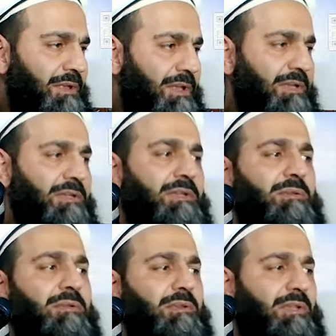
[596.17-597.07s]
And
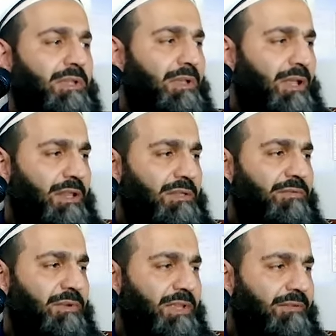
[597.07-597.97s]
Allah is
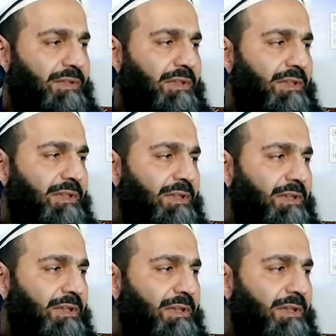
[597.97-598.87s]
forgiving.
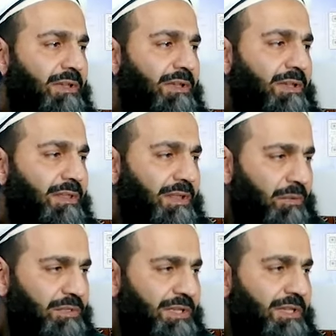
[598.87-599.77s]
think
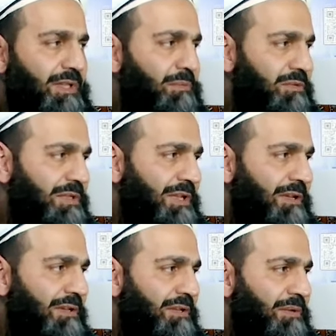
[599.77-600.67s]
it was Sayyidina Musa
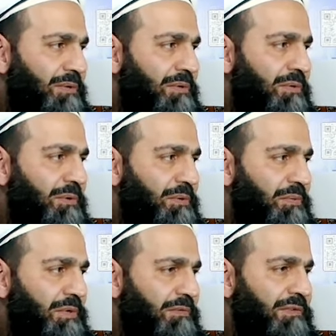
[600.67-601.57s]
or
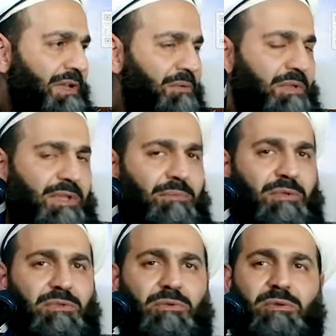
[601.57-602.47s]
one of the awliya, I'm
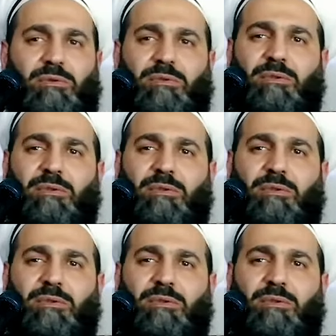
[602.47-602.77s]
not sure.